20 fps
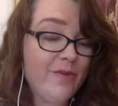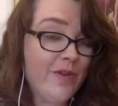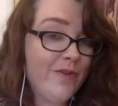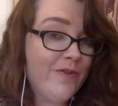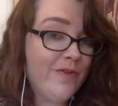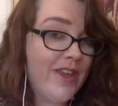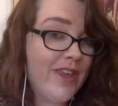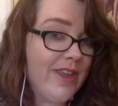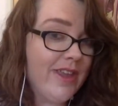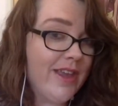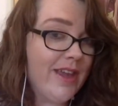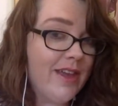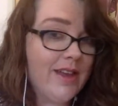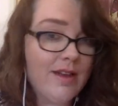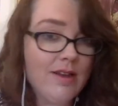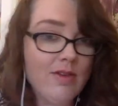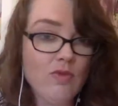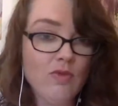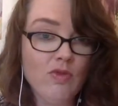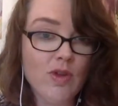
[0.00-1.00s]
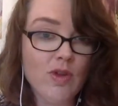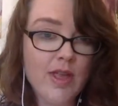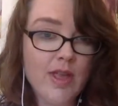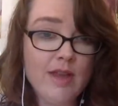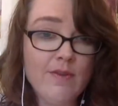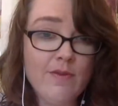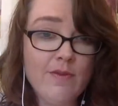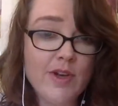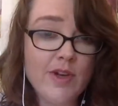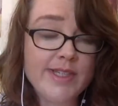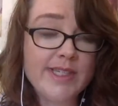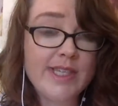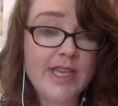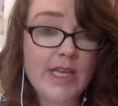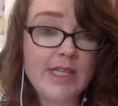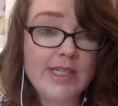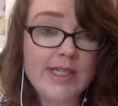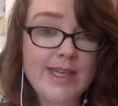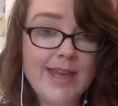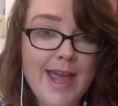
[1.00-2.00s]
you're feeling really frisky
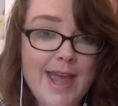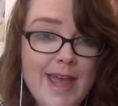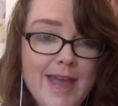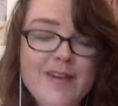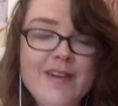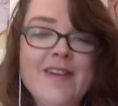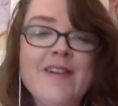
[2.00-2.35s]
today.